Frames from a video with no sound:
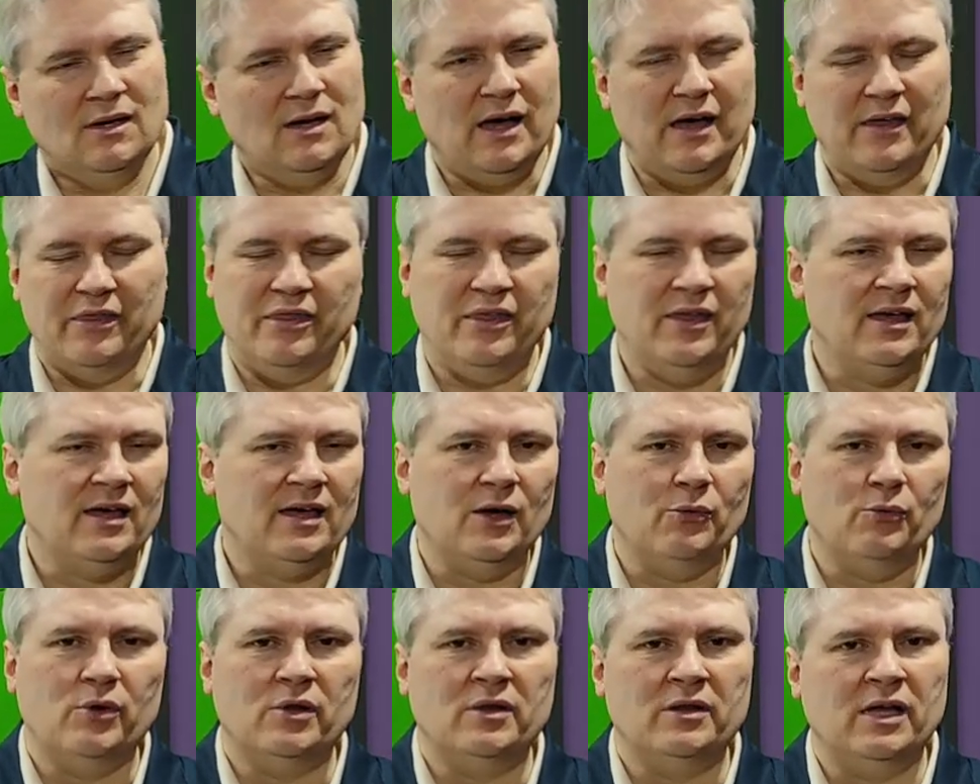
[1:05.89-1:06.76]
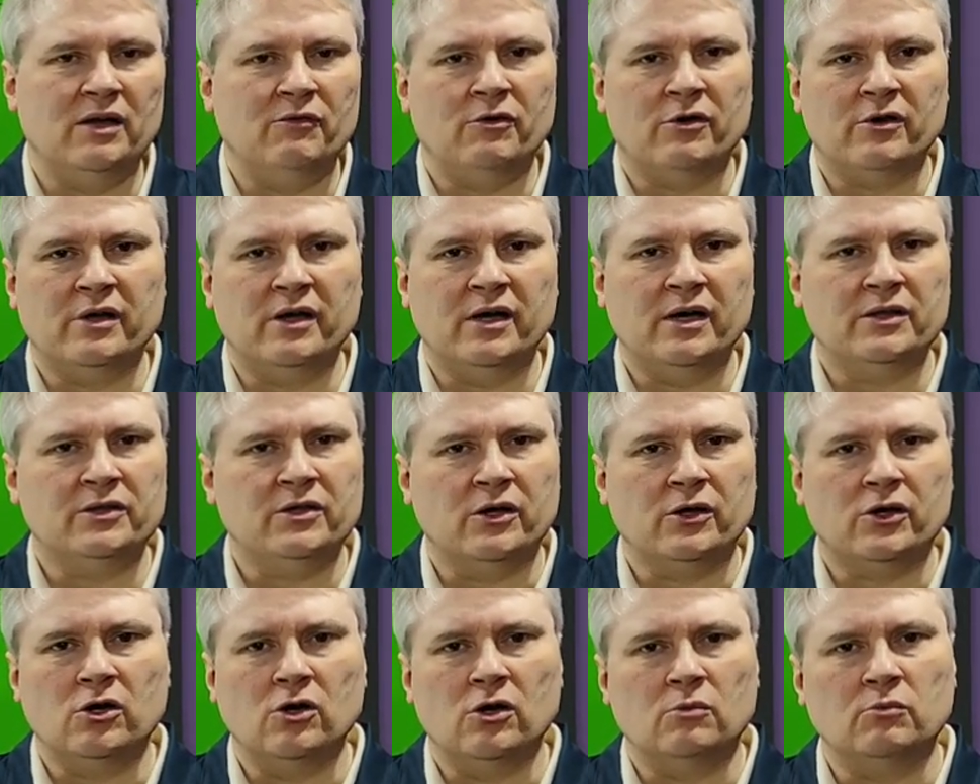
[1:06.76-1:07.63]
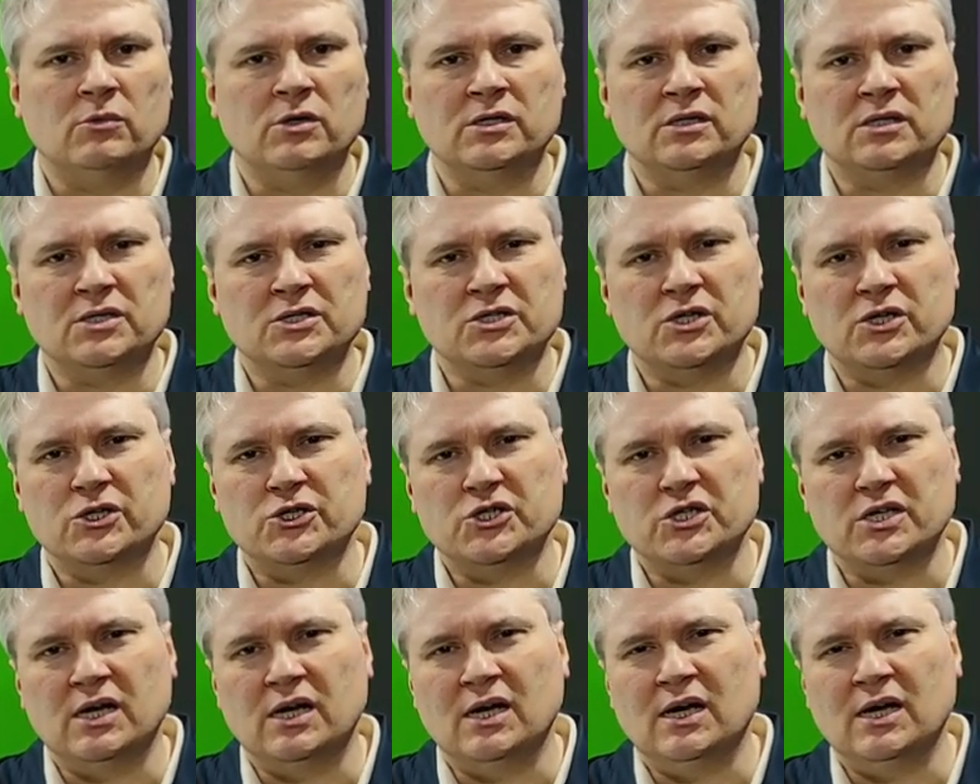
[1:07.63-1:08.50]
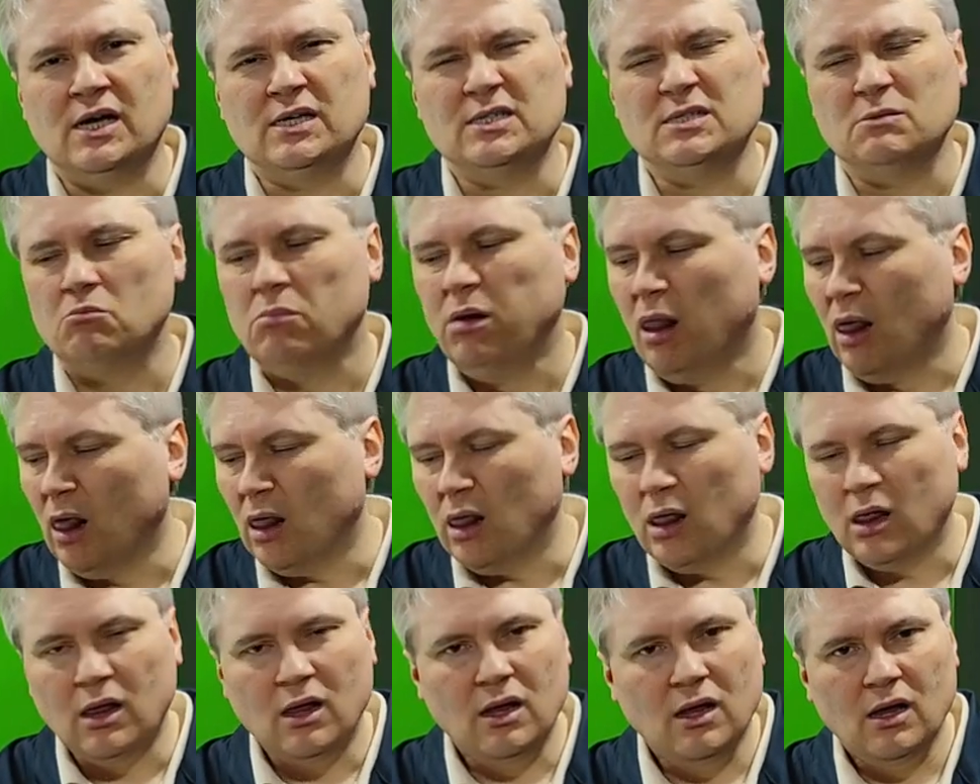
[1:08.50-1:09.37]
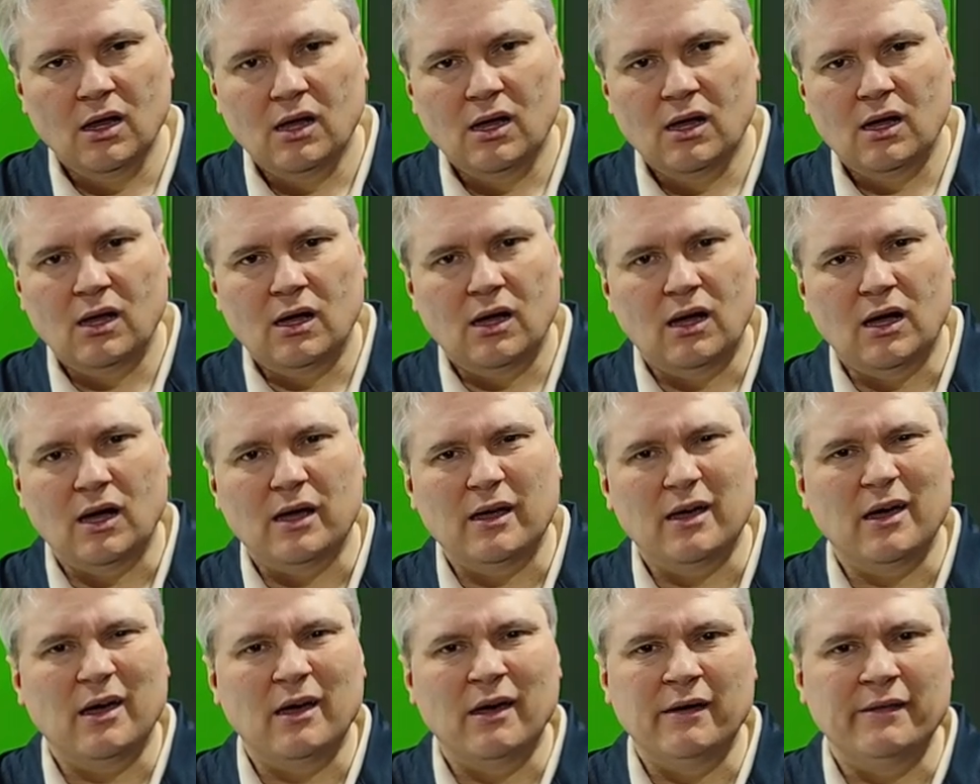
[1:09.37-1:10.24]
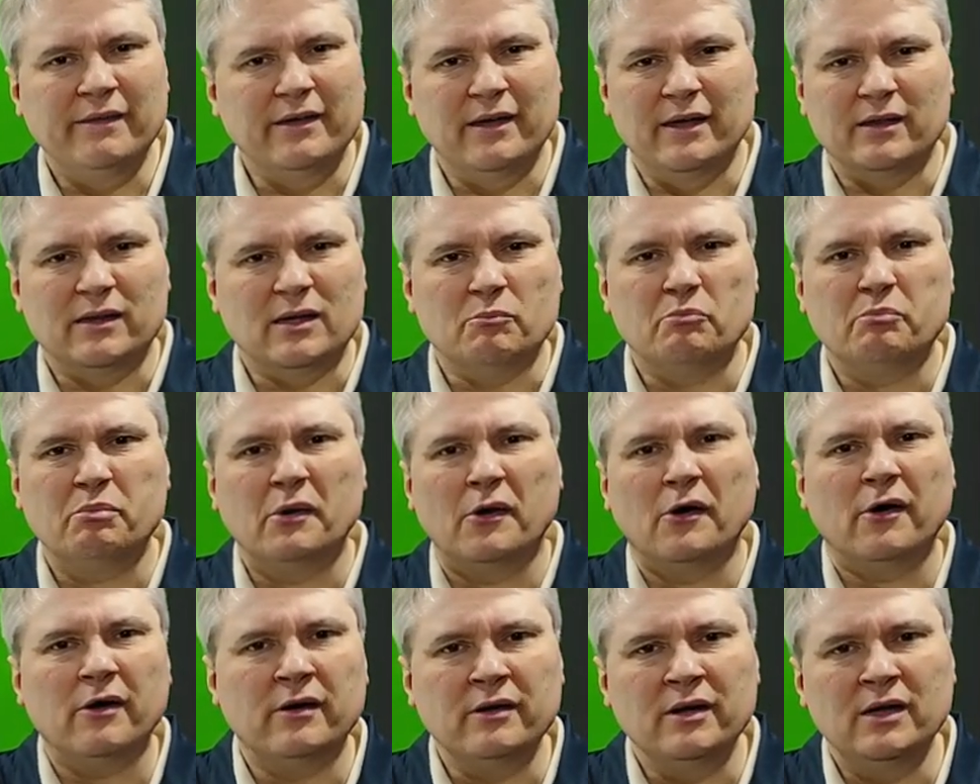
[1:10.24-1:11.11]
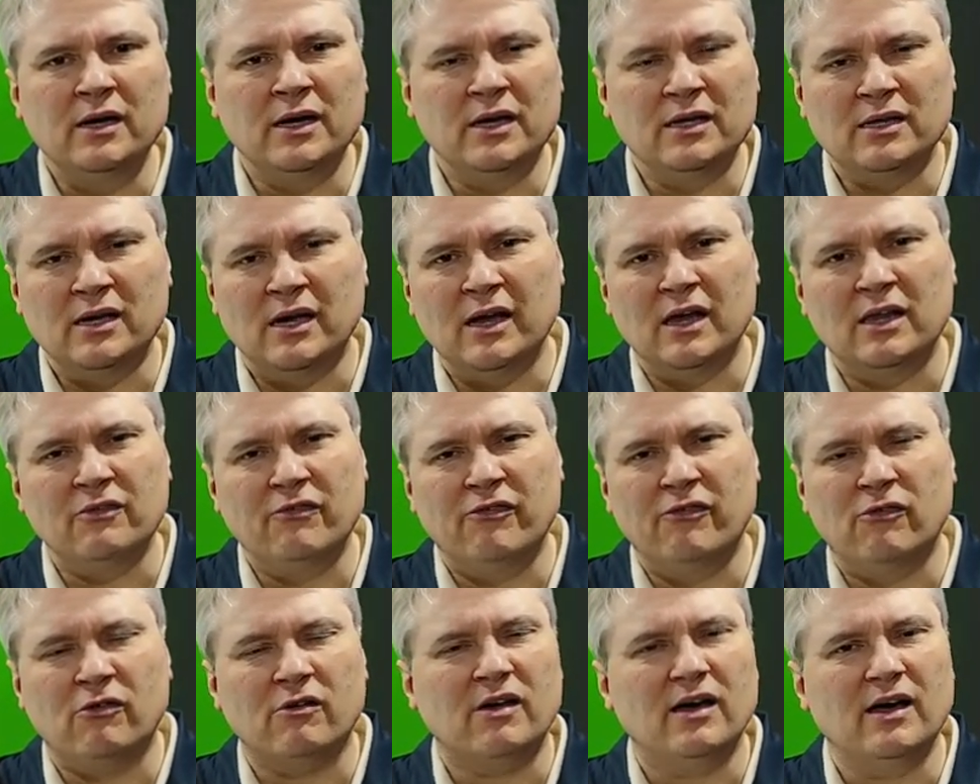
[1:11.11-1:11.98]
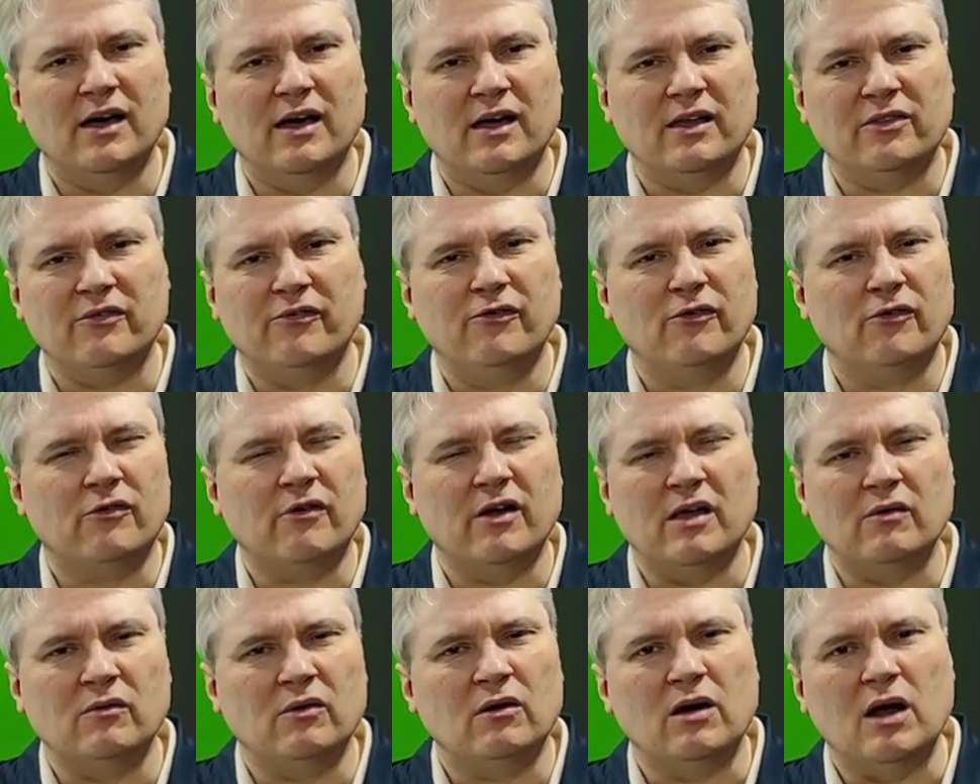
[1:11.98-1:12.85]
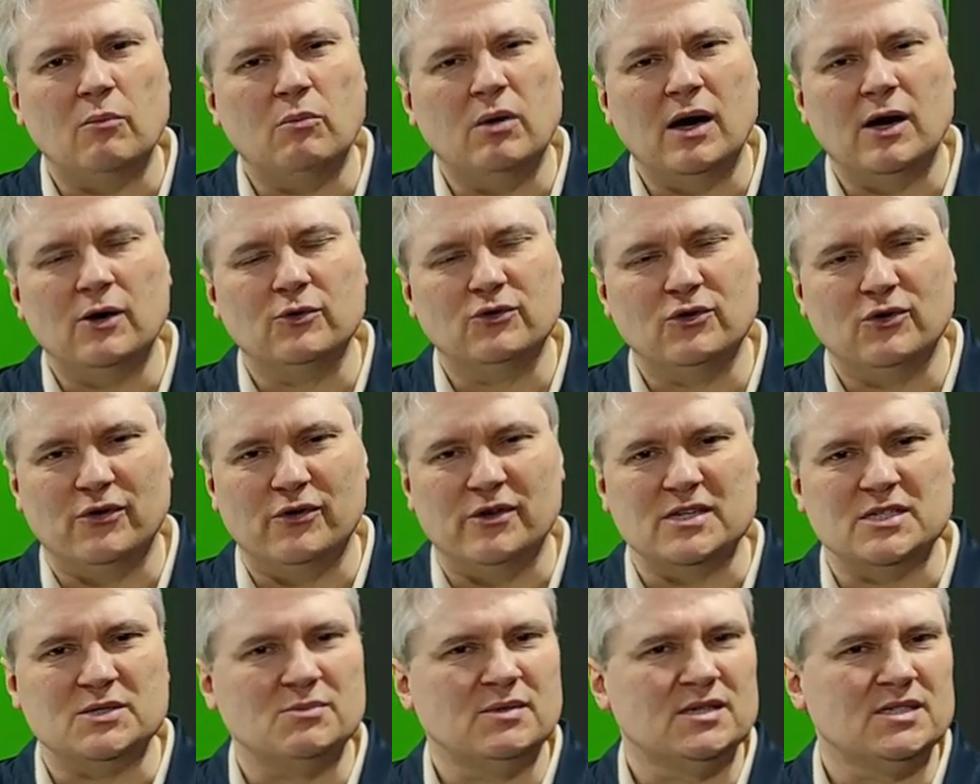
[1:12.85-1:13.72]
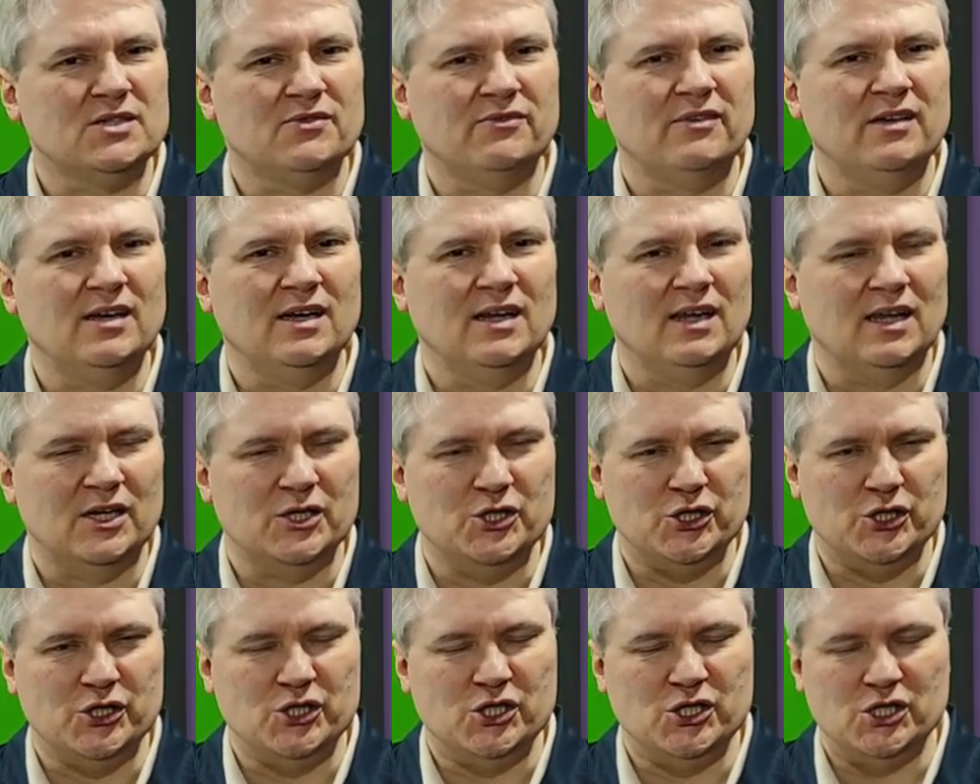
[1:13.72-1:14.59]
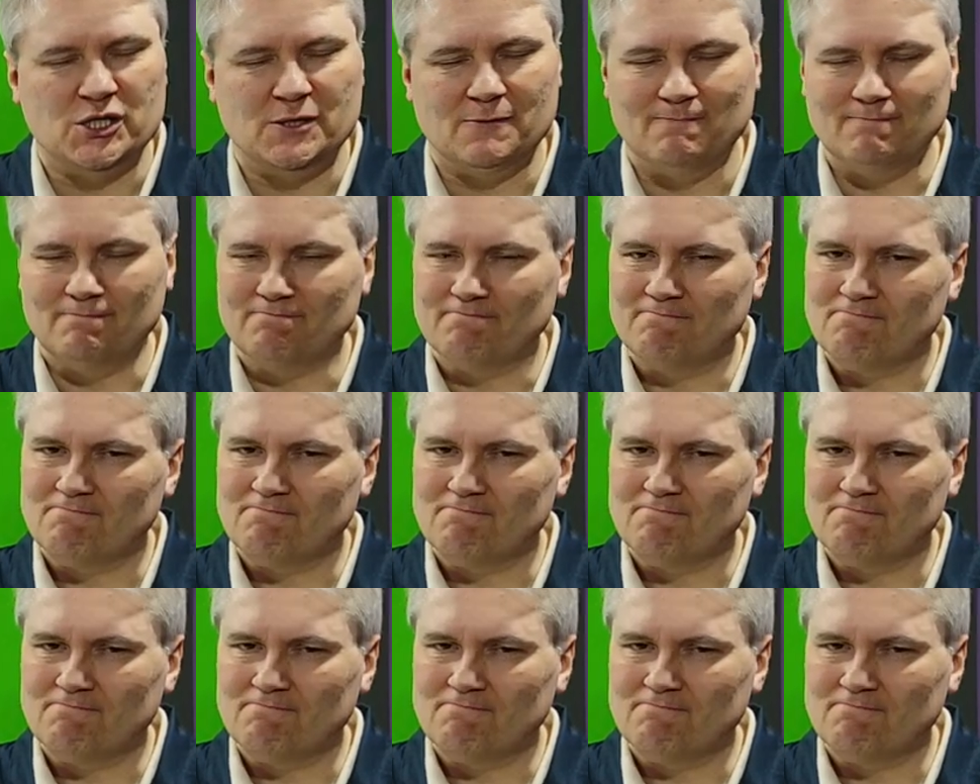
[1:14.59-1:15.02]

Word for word: I think I will never get a comment such as "Boo, I hate it, burn it and forget forever about Christmas villages."